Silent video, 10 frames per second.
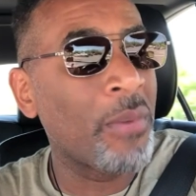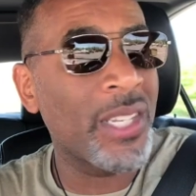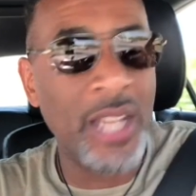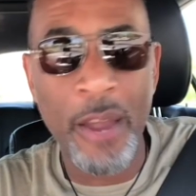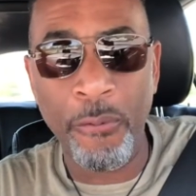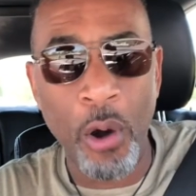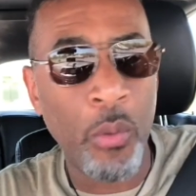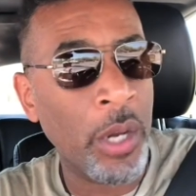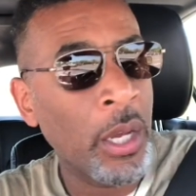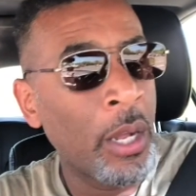this day
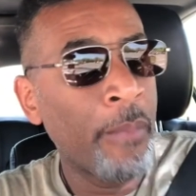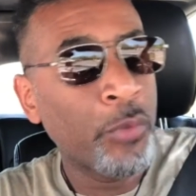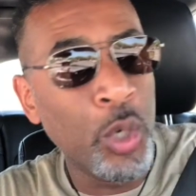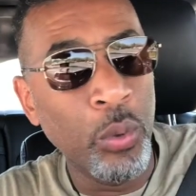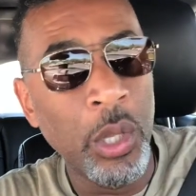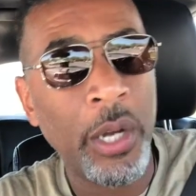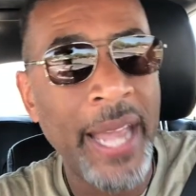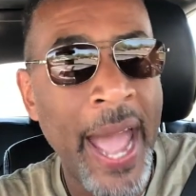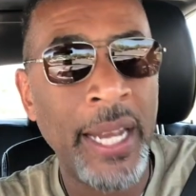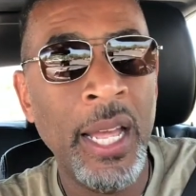forward to look
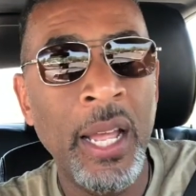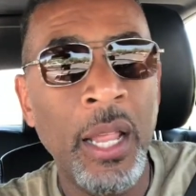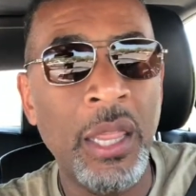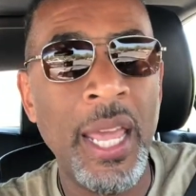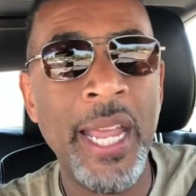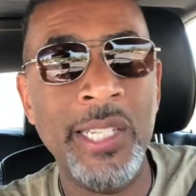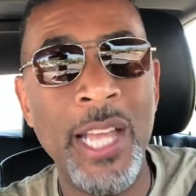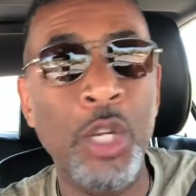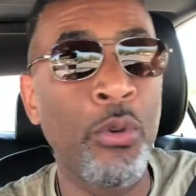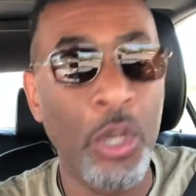at things
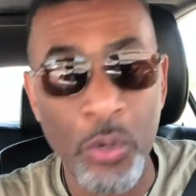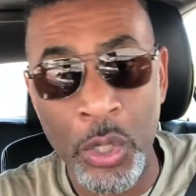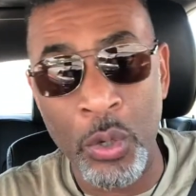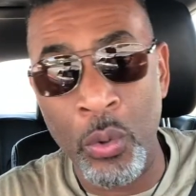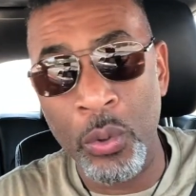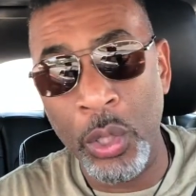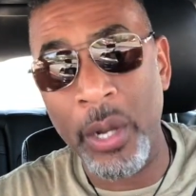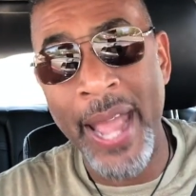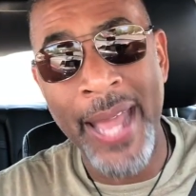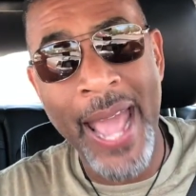that you used to
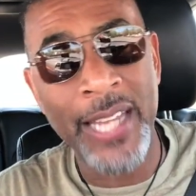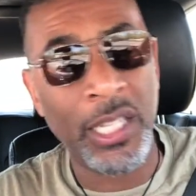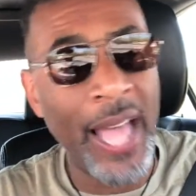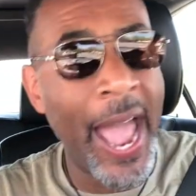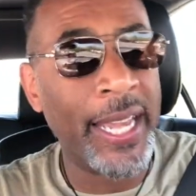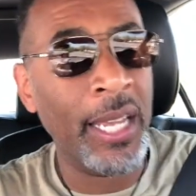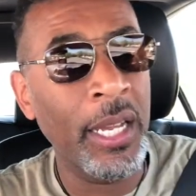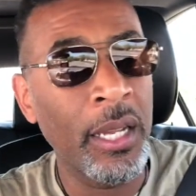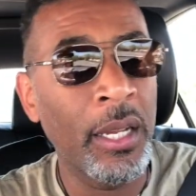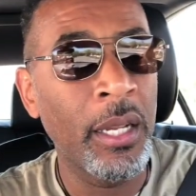look at as lack,
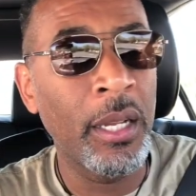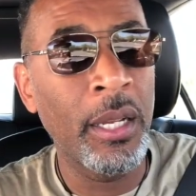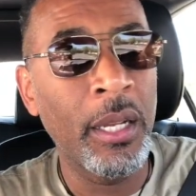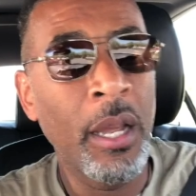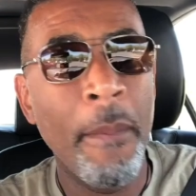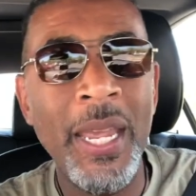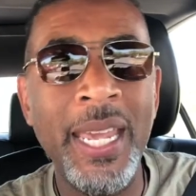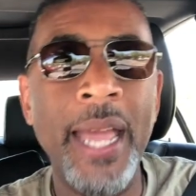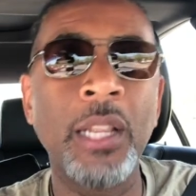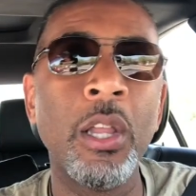
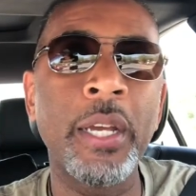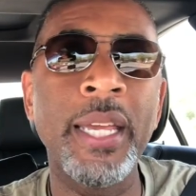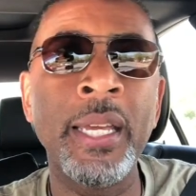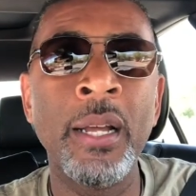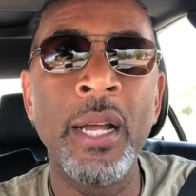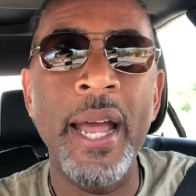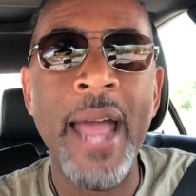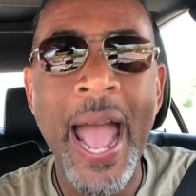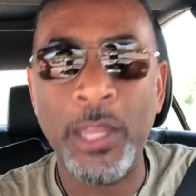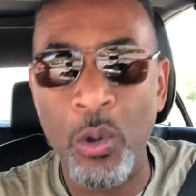begin looking
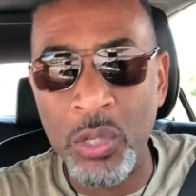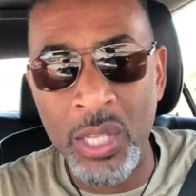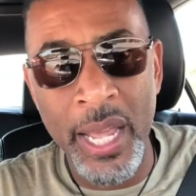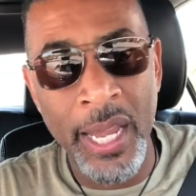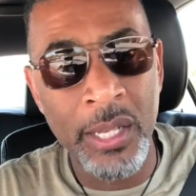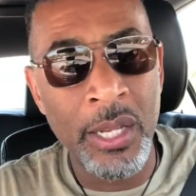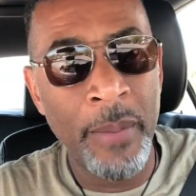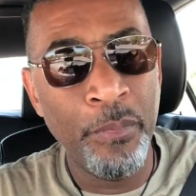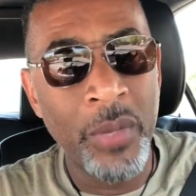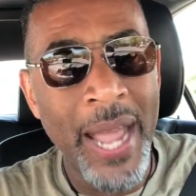at those things
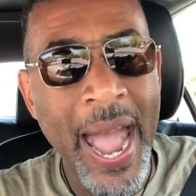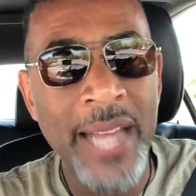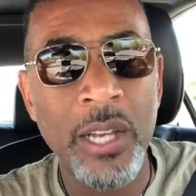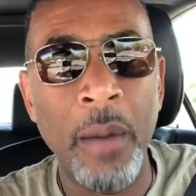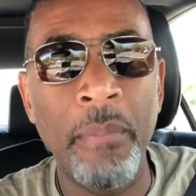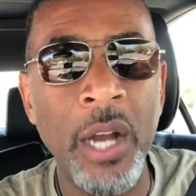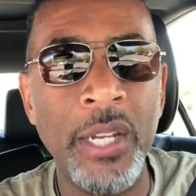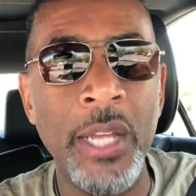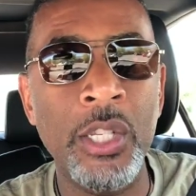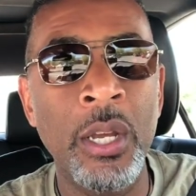as
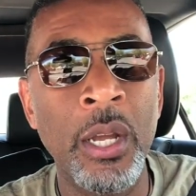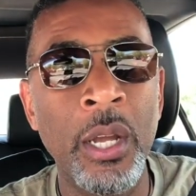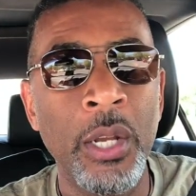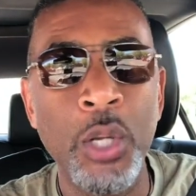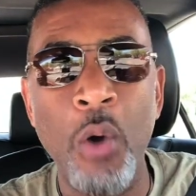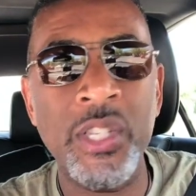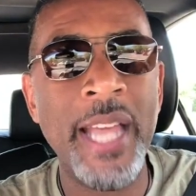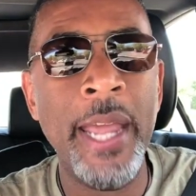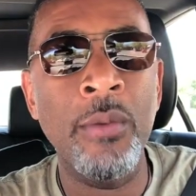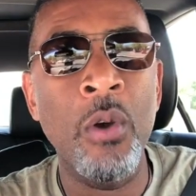abundance. Don't
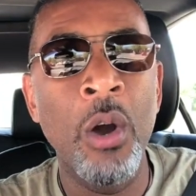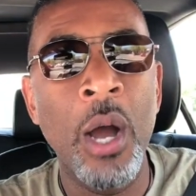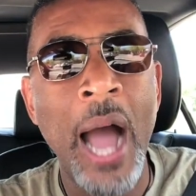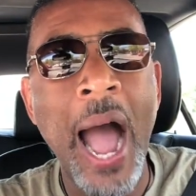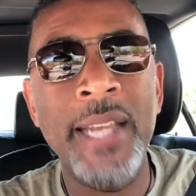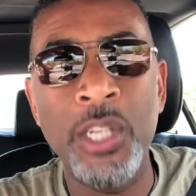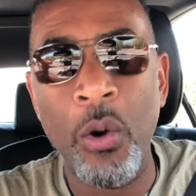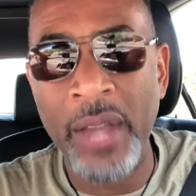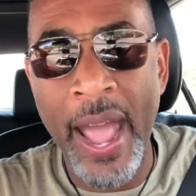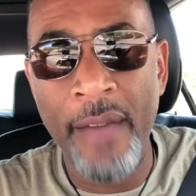say, I
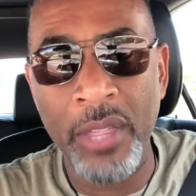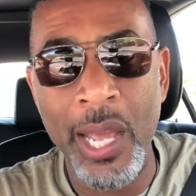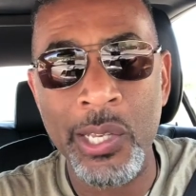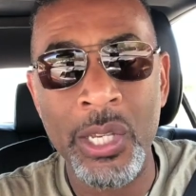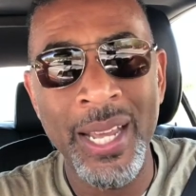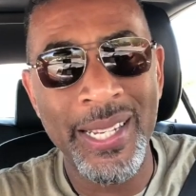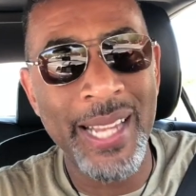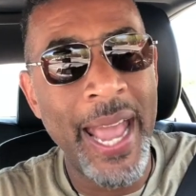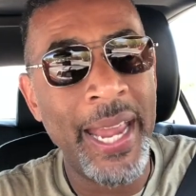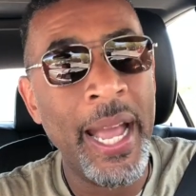don't have this.
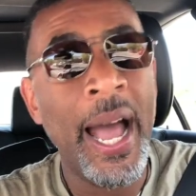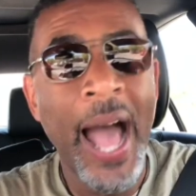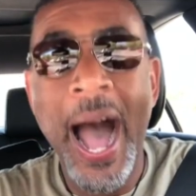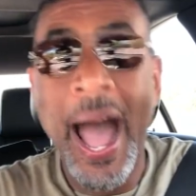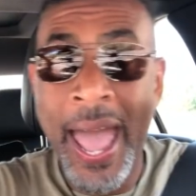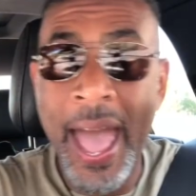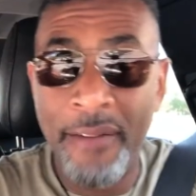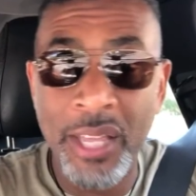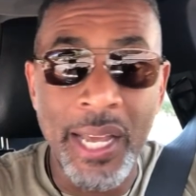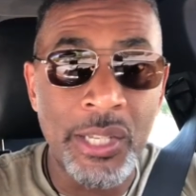Say, I
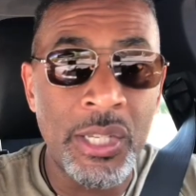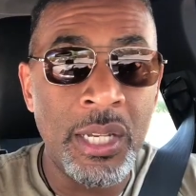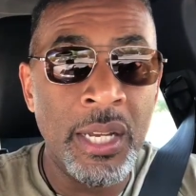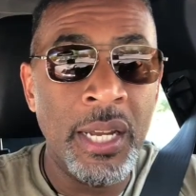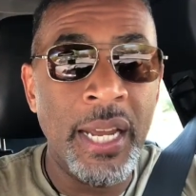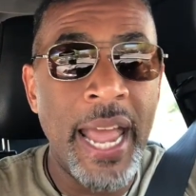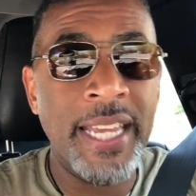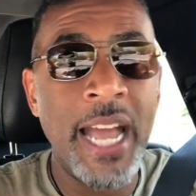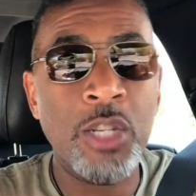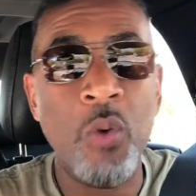have this.
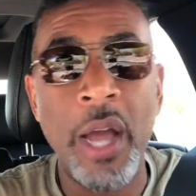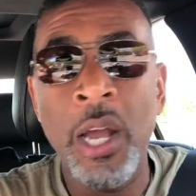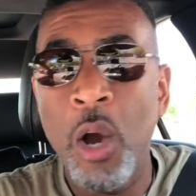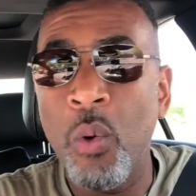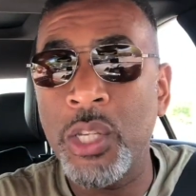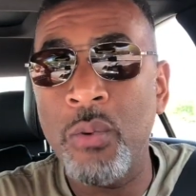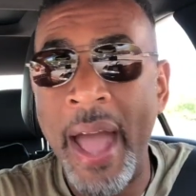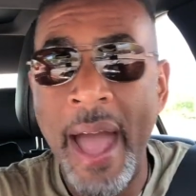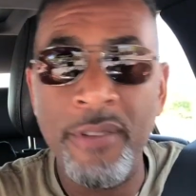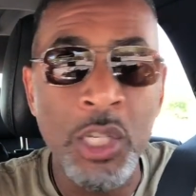And guess what? What you
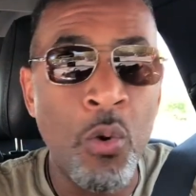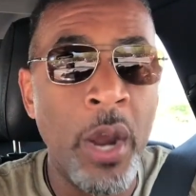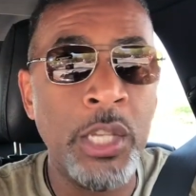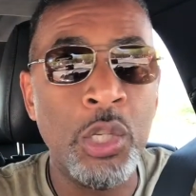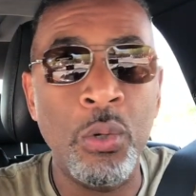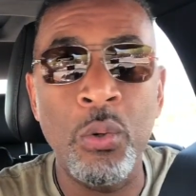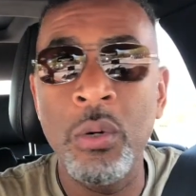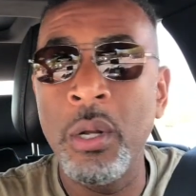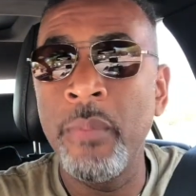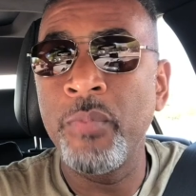have is going to
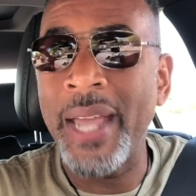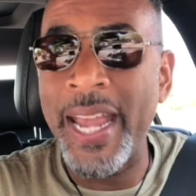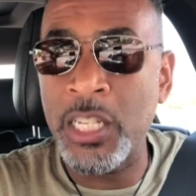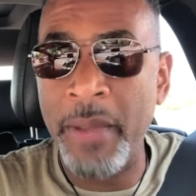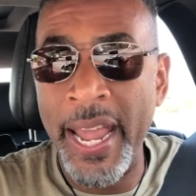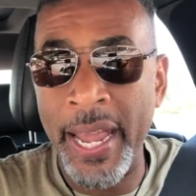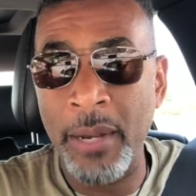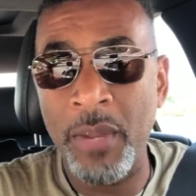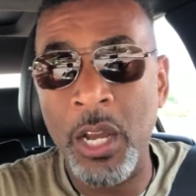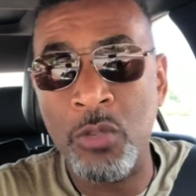
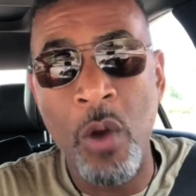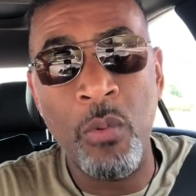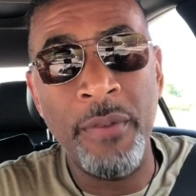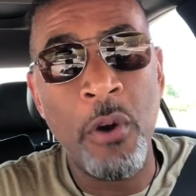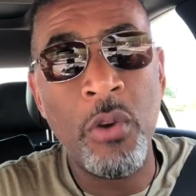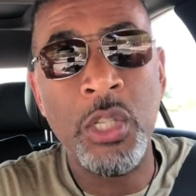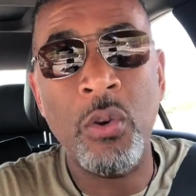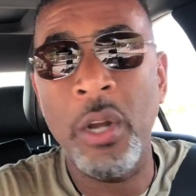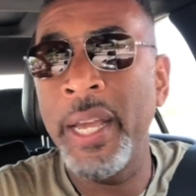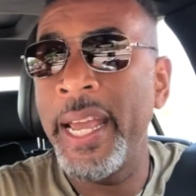expand because what we focus
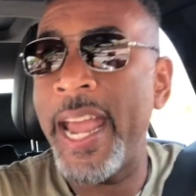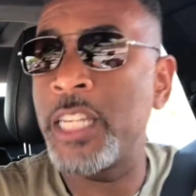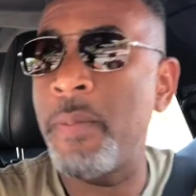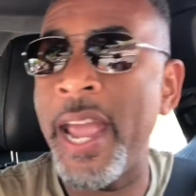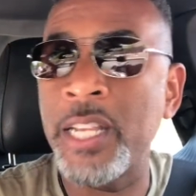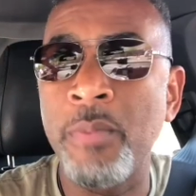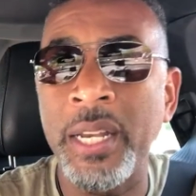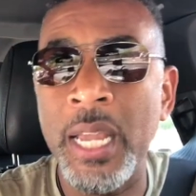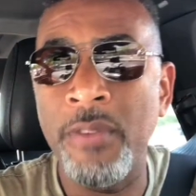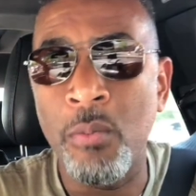on expands.
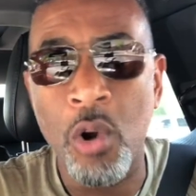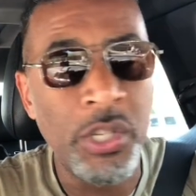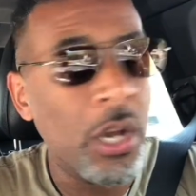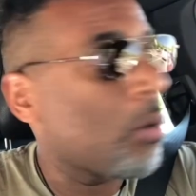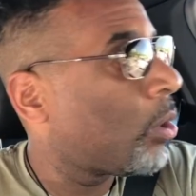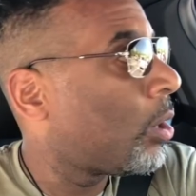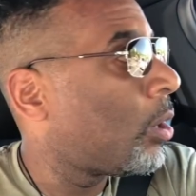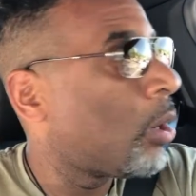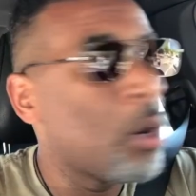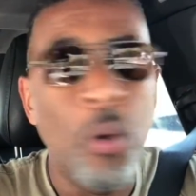But even more so,
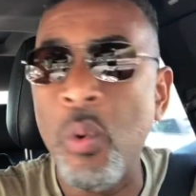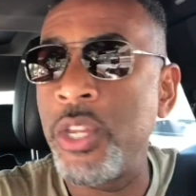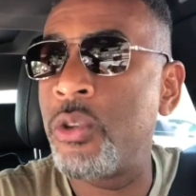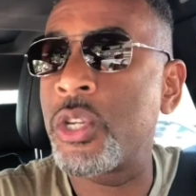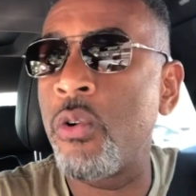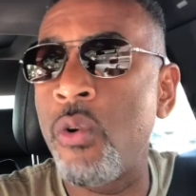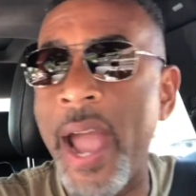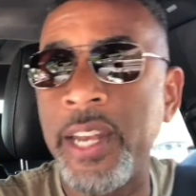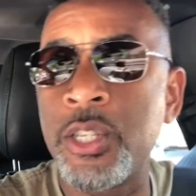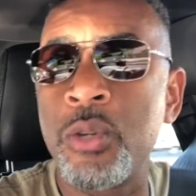when you show
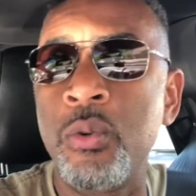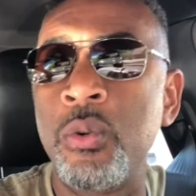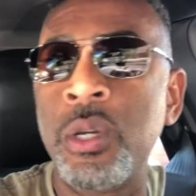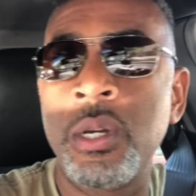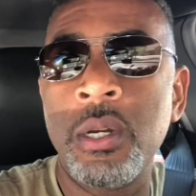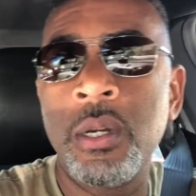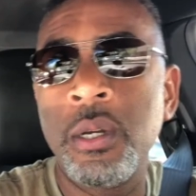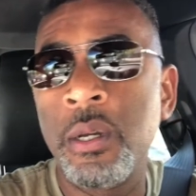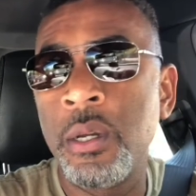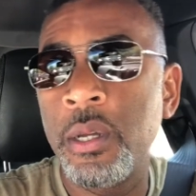gratitude,
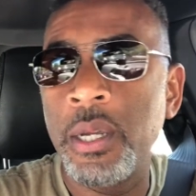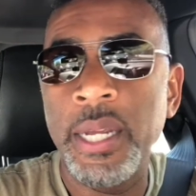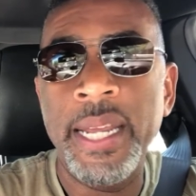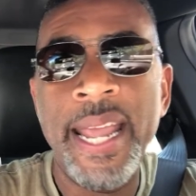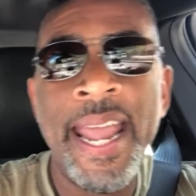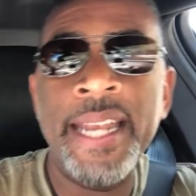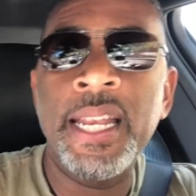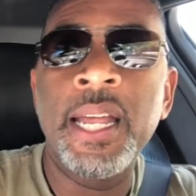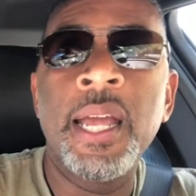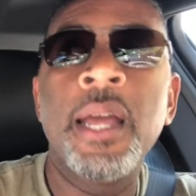it
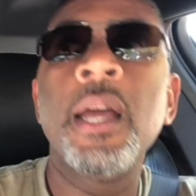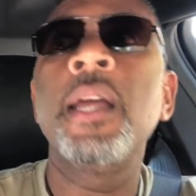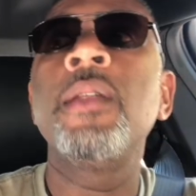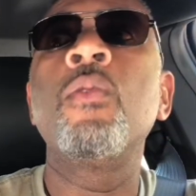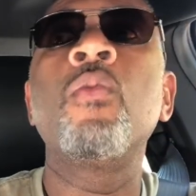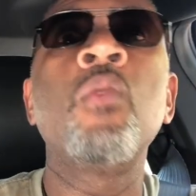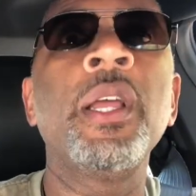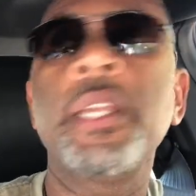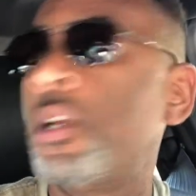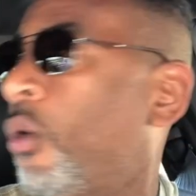
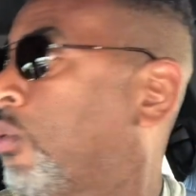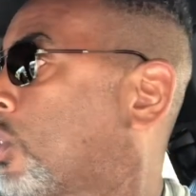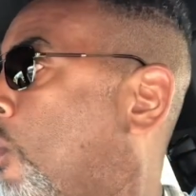really goes